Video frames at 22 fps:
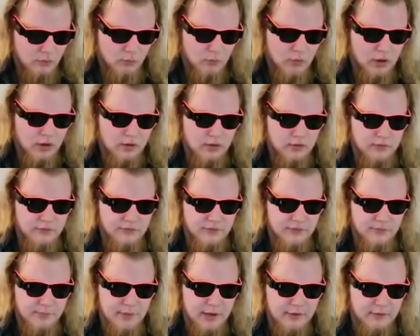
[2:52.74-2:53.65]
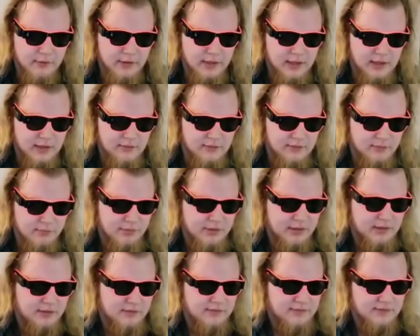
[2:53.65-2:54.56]
Walls and barricades are
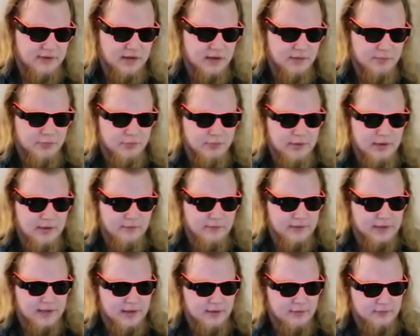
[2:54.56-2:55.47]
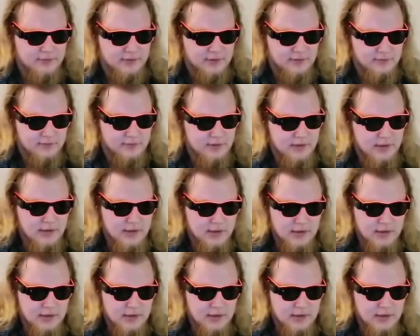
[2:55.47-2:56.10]
being set up around the counties,